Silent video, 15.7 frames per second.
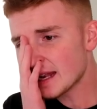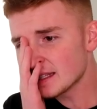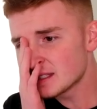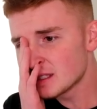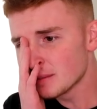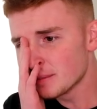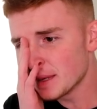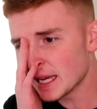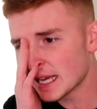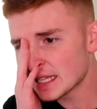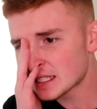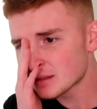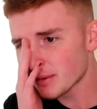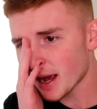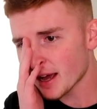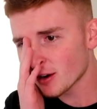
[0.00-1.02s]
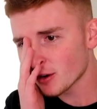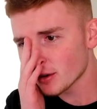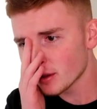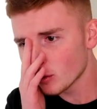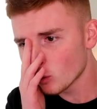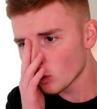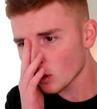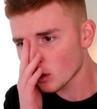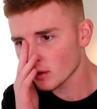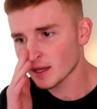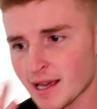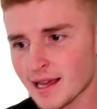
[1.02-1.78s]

That is the biggest spider in the world.